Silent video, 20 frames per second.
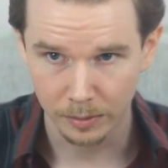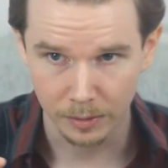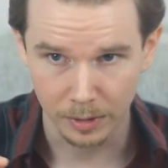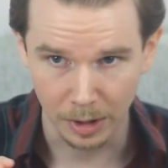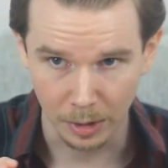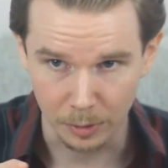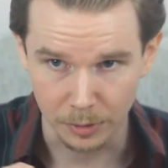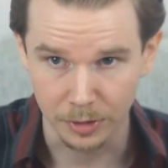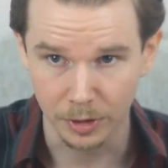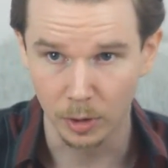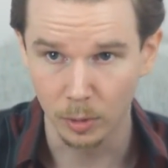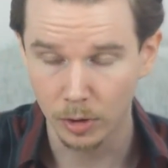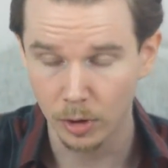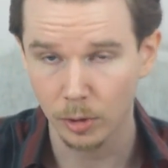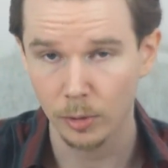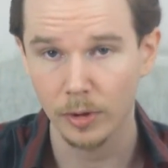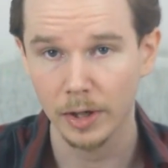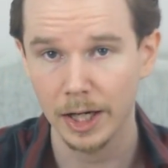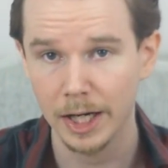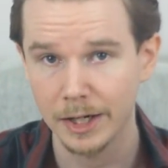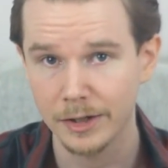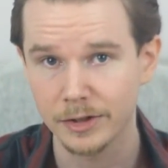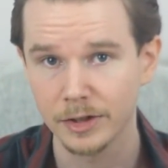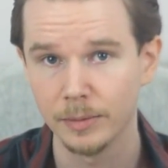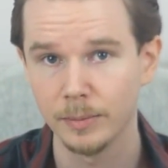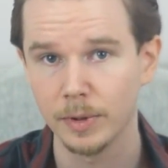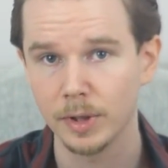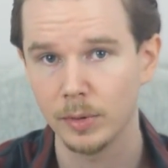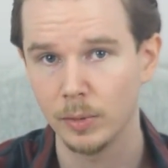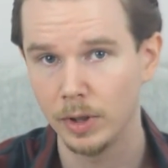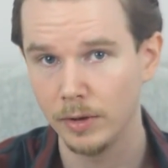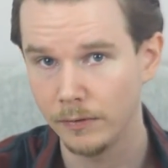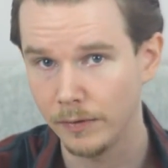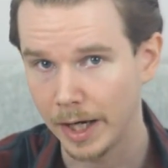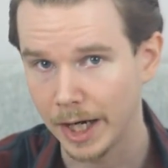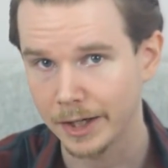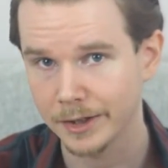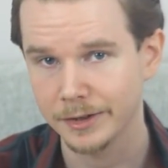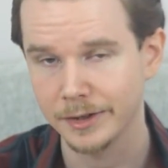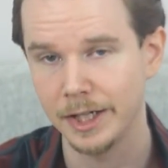There's no correlation between
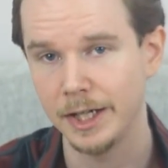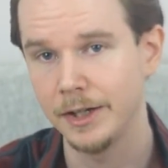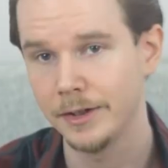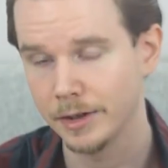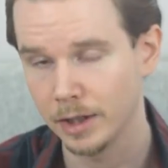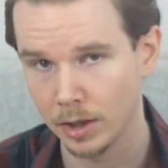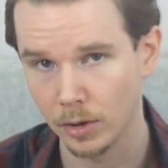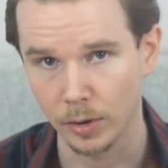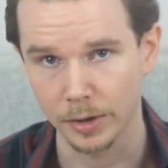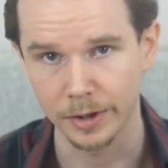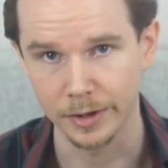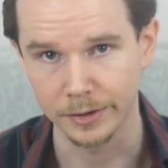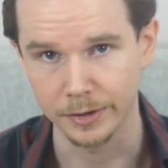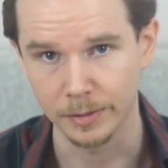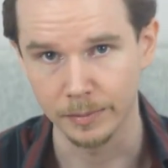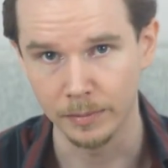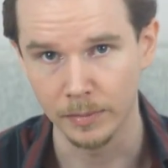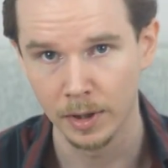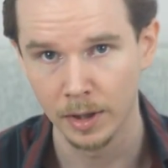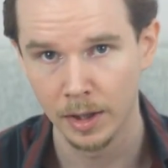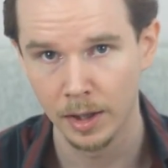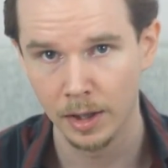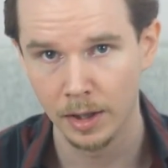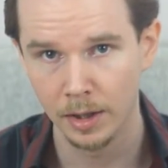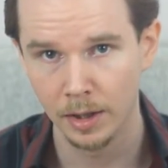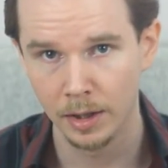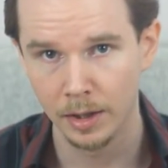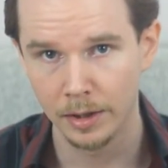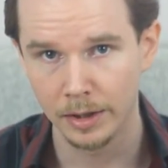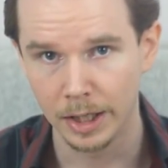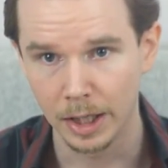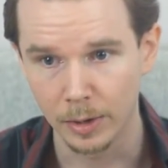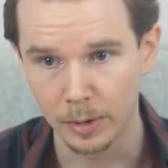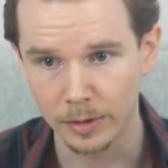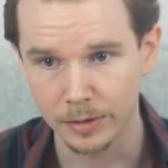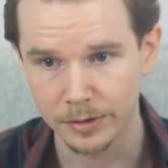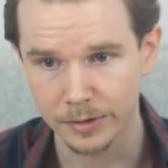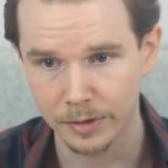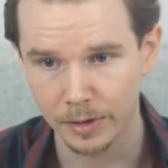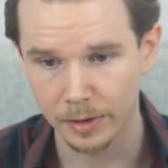vaccines and autism.
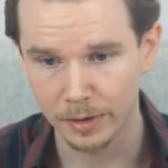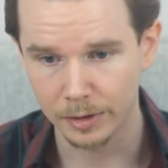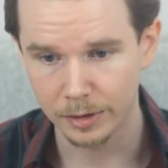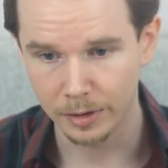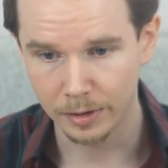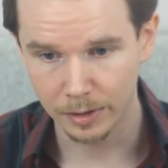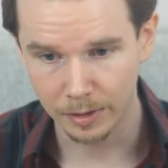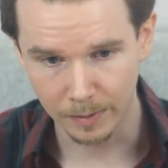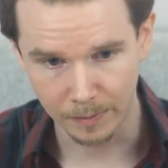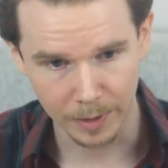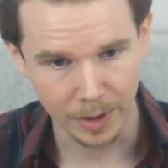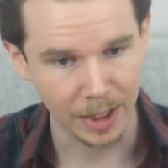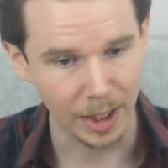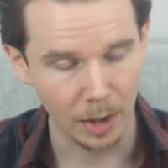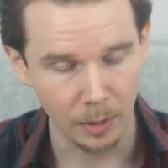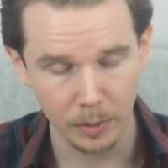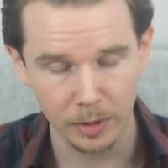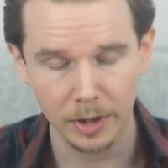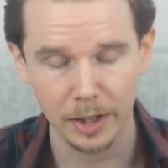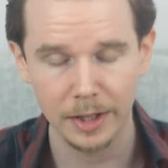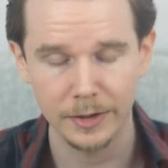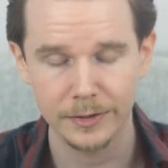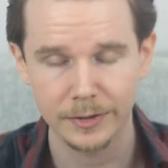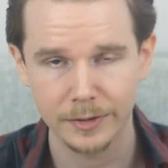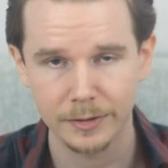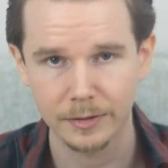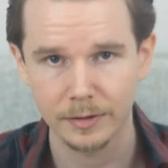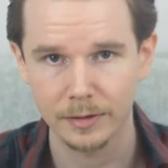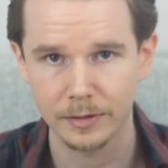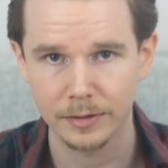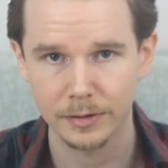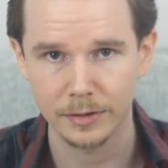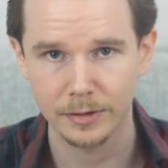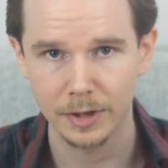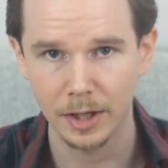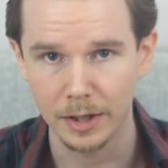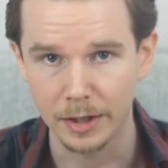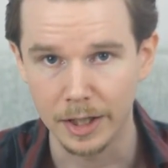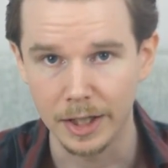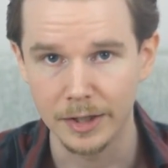There's countless
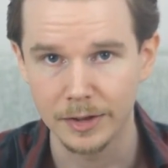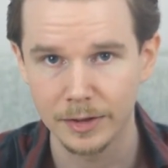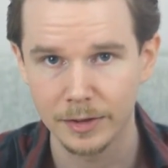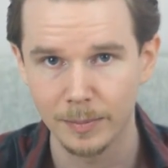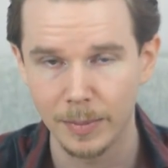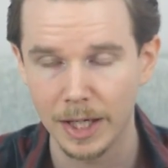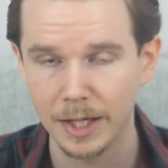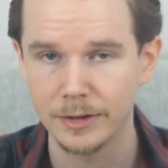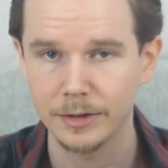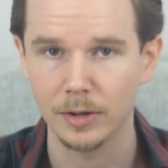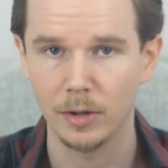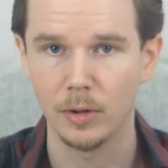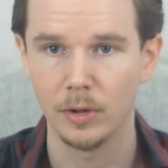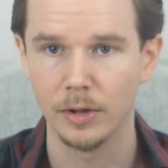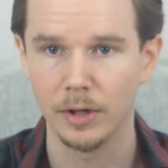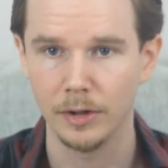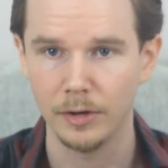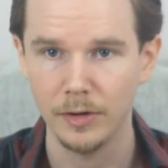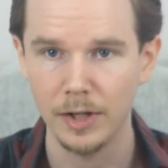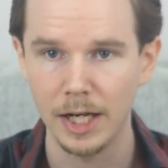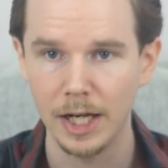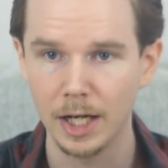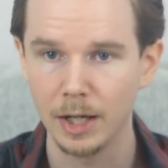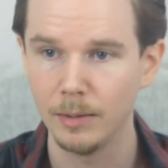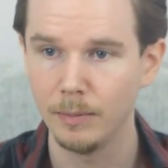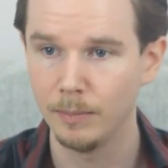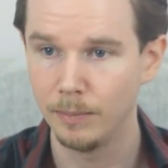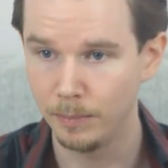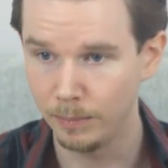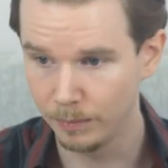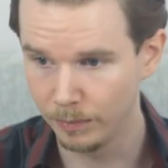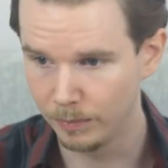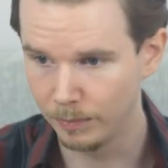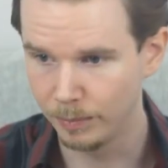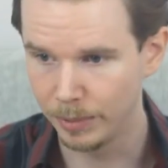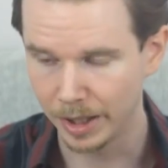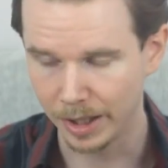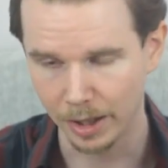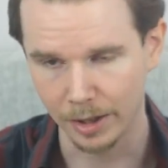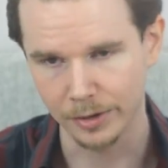studies based on the thing
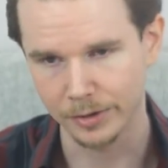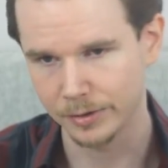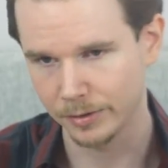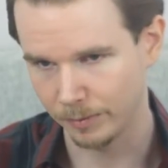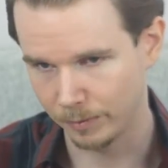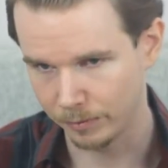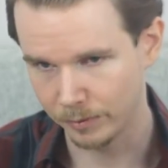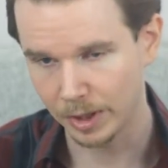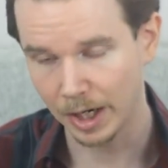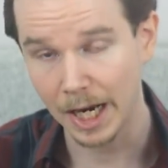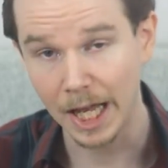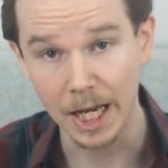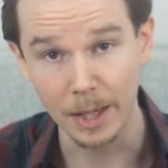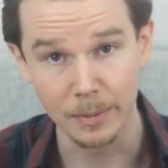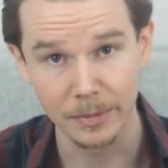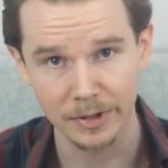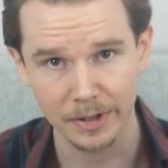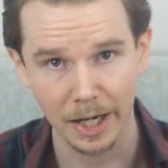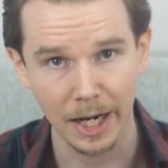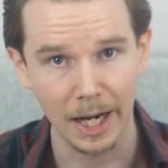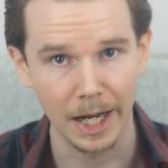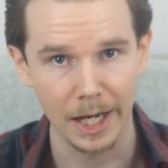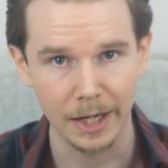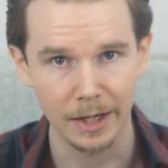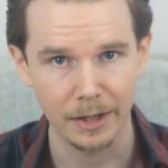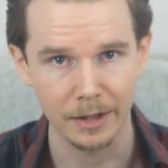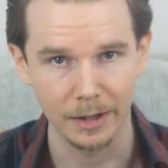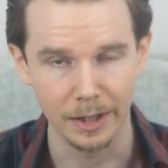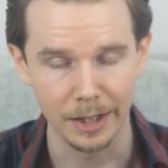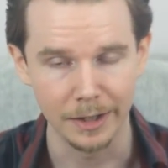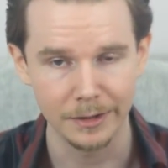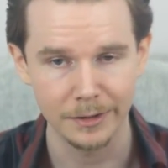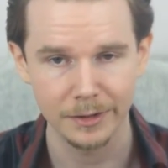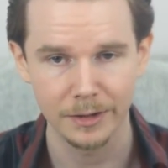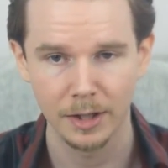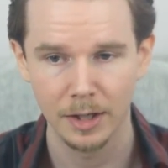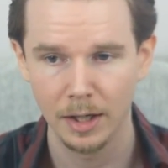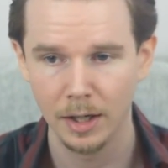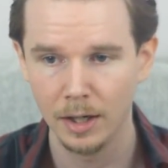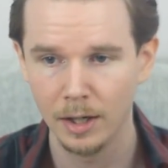because of claims like
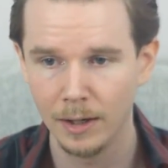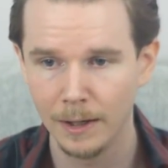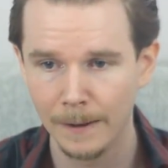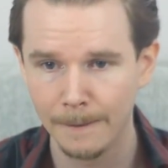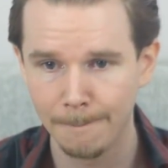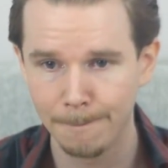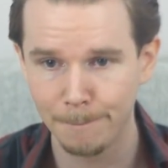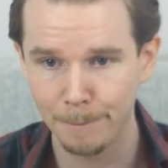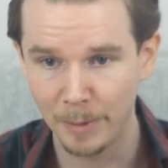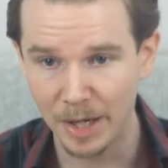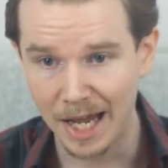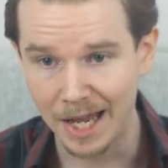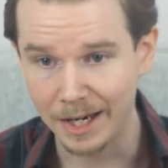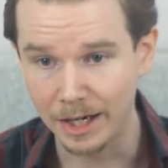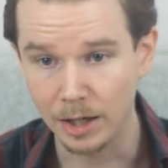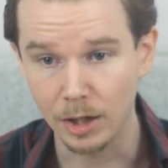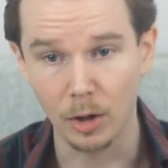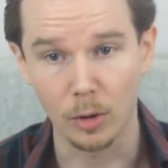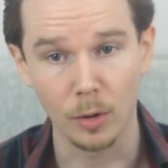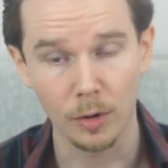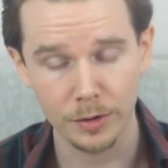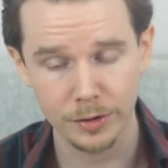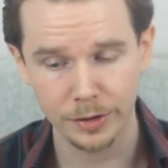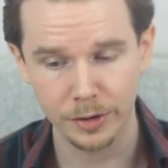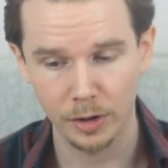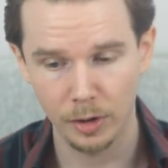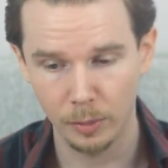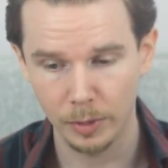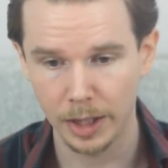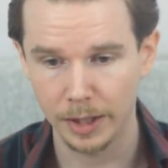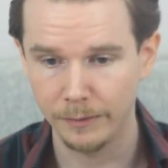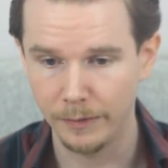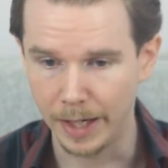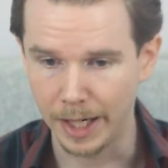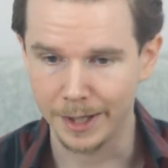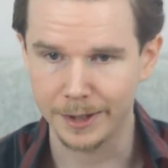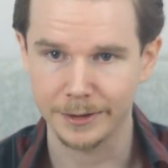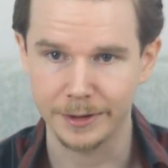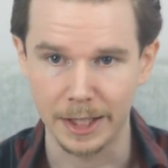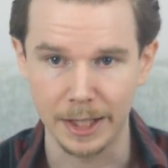this, and they all show that
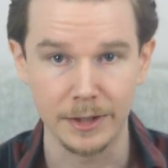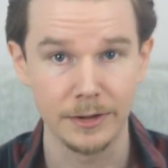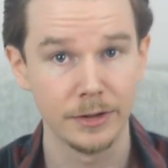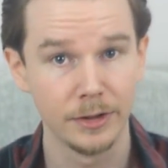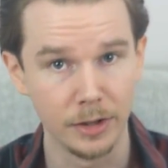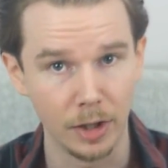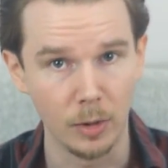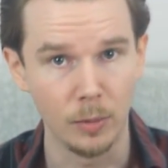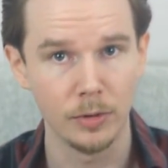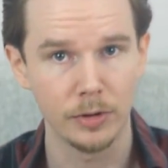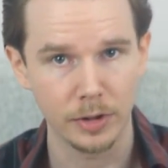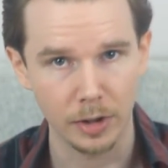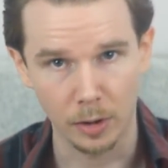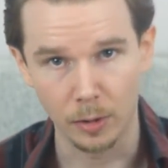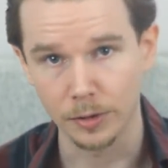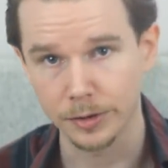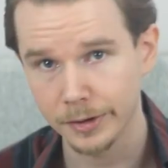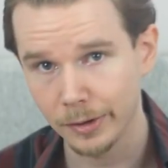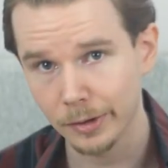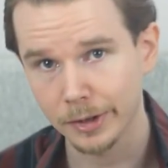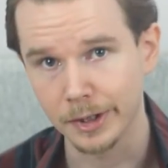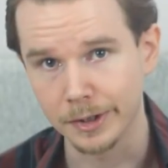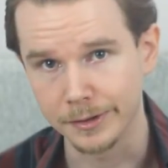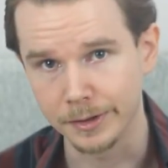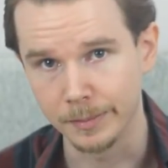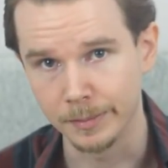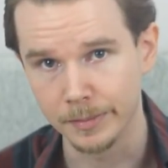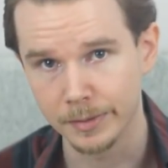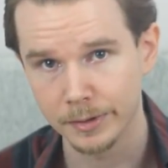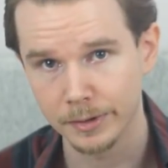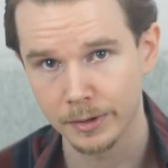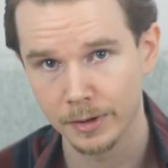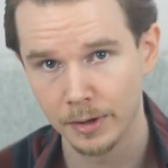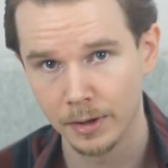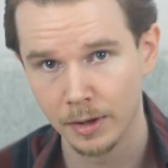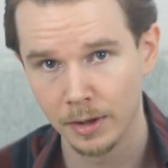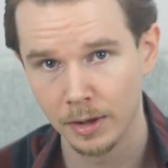vaccines don't cause autism.